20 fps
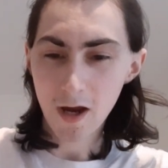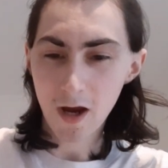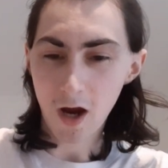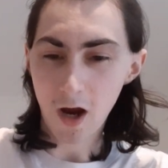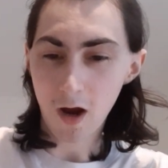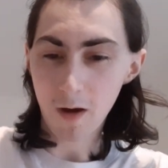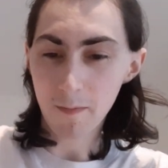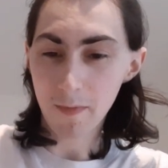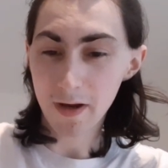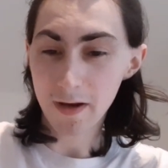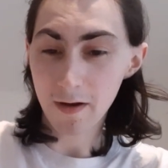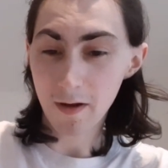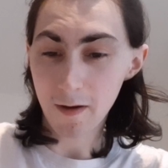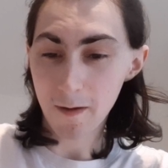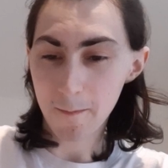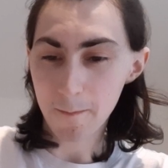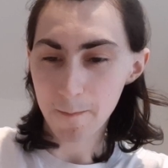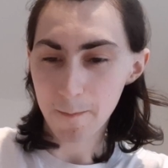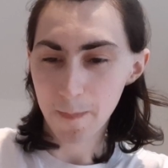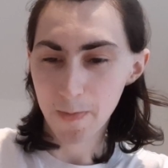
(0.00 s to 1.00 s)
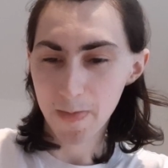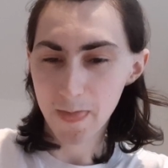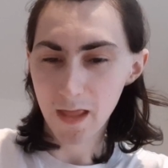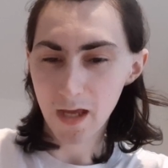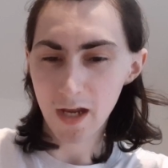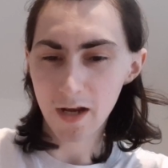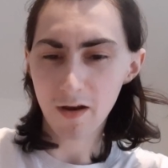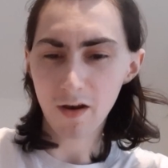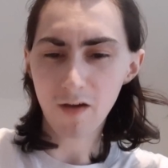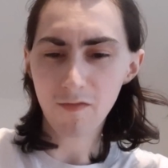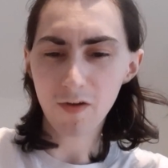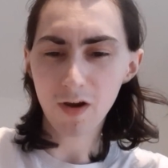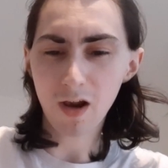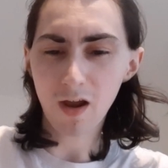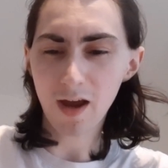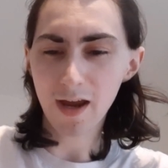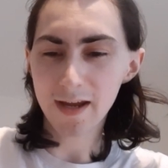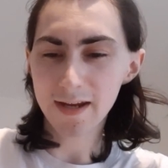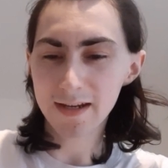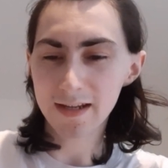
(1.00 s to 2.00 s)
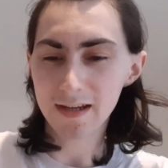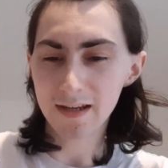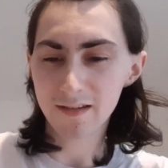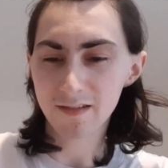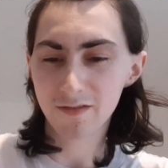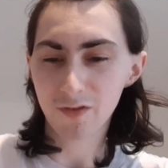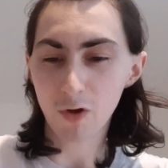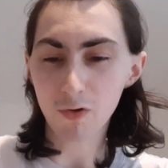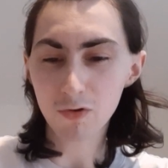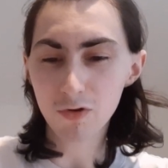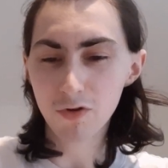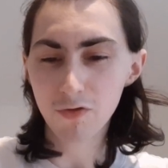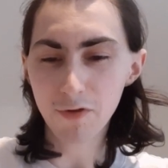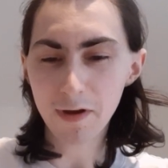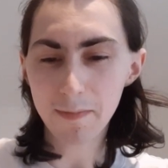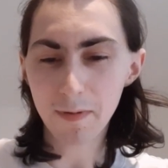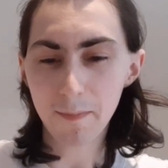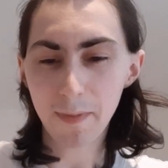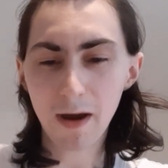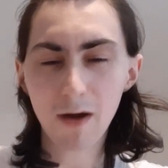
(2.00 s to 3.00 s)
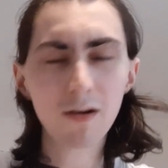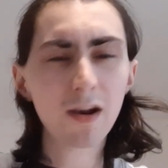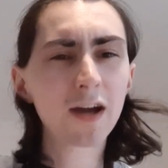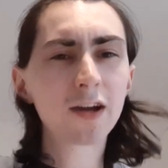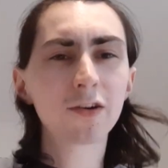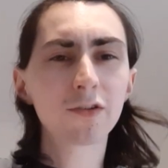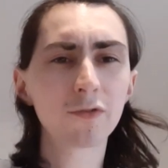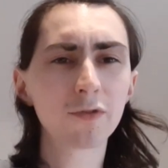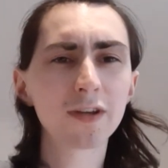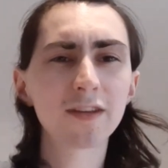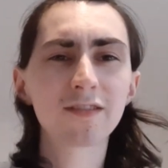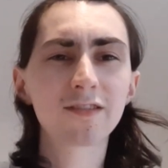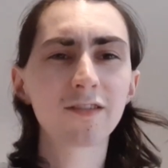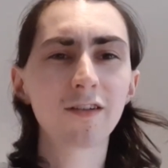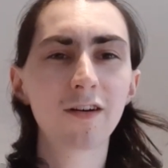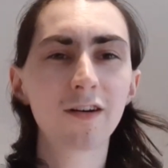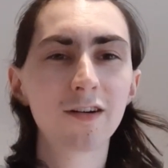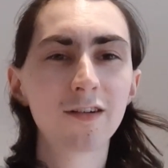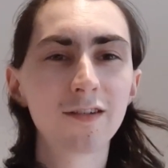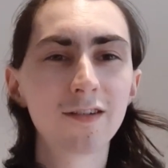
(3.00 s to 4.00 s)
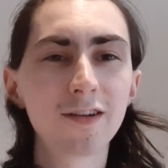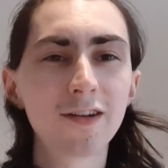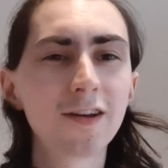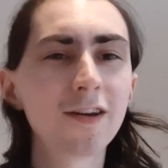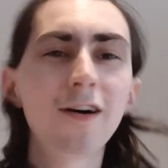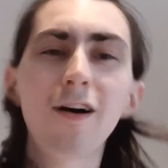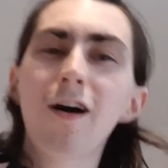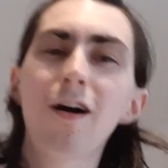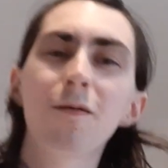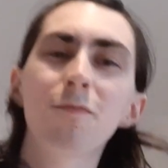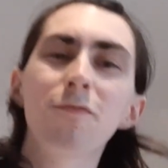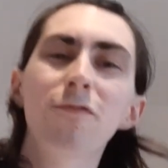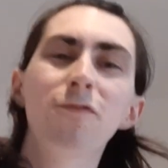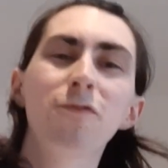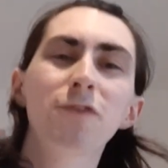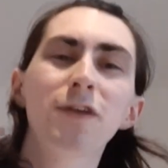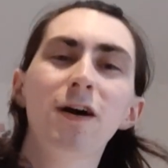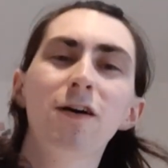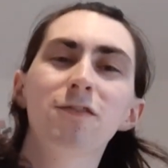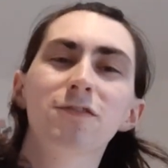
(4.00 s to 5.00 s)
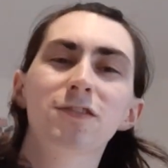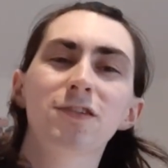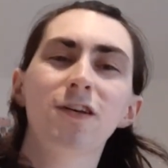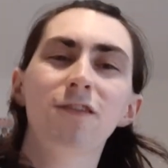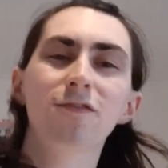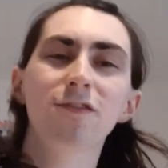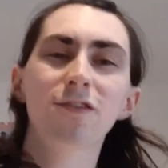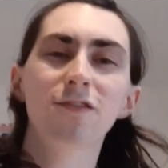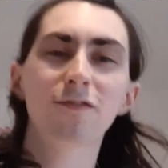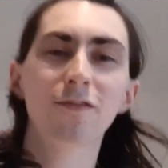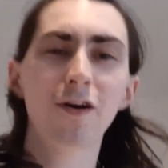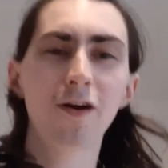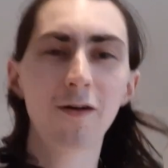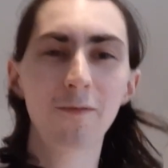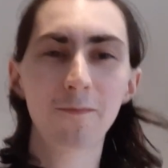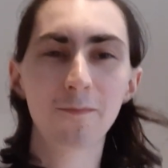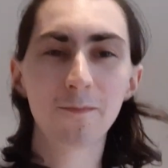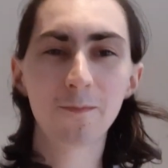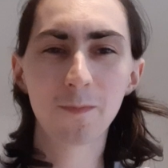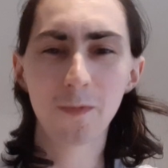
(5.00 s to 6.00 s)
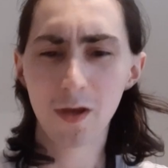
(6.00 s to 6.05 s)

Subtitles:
And another line is "Don't creep about like an oyster." Thought that was another